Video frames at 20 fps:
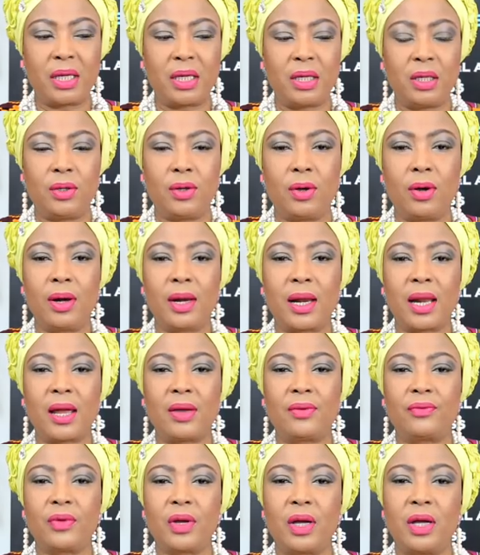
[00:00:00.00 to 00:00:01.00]
in your
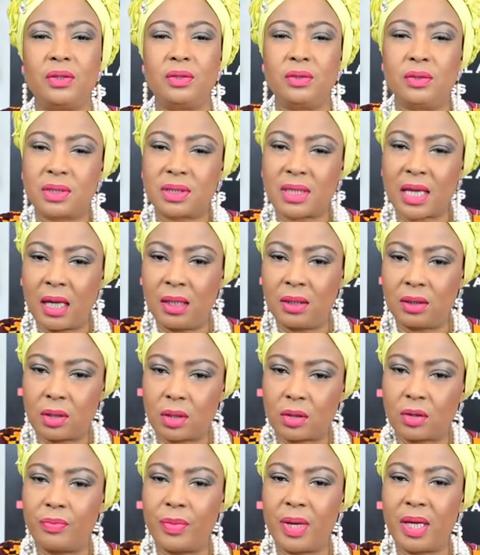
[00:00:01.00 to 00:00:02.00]
life and you start
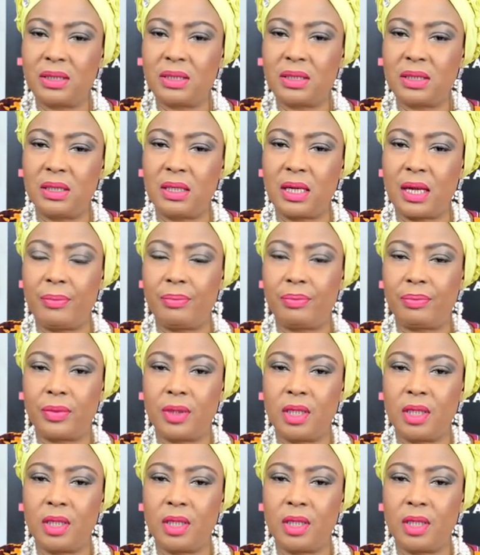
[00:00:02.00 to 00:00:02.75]
documenting them,